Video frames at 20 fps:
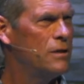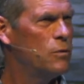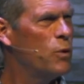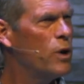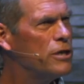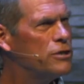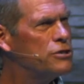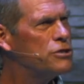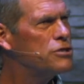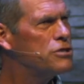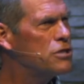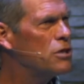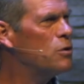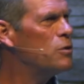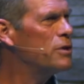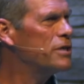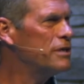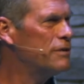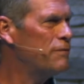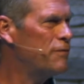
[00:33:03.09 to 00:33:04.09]
Where's your
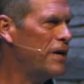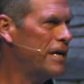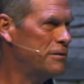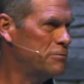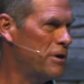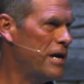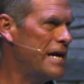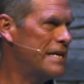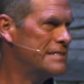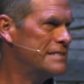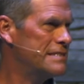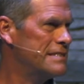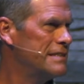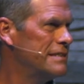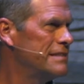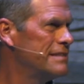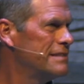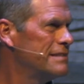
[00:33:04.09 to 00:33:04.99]
soul going to find rest?